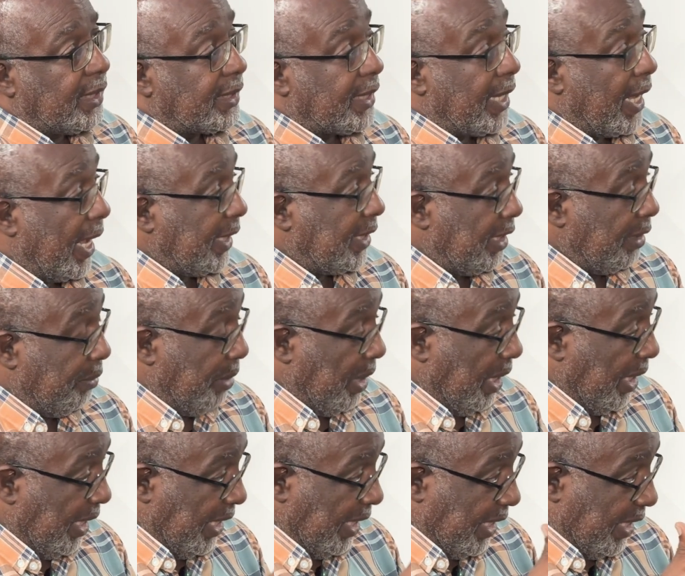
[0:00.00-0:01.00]
I started
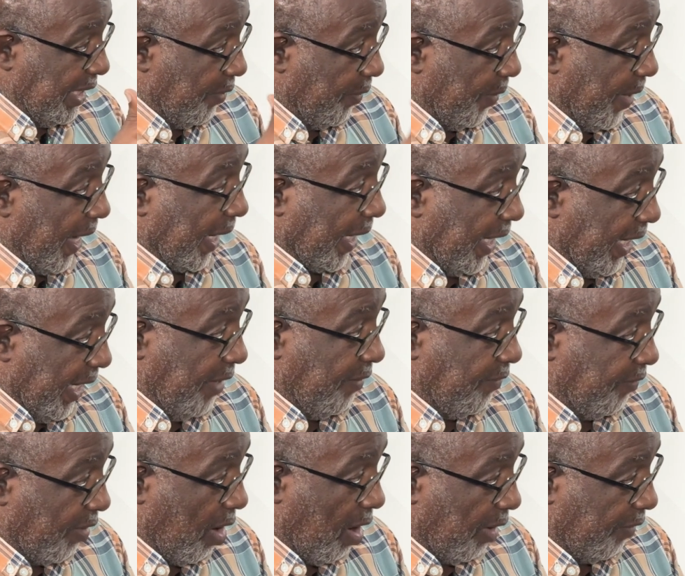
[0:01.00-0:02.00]
being directly
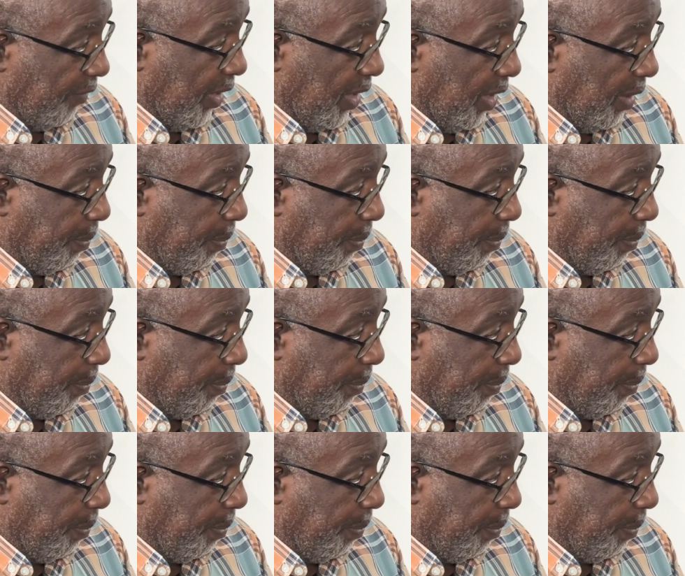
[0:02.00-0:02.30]
involved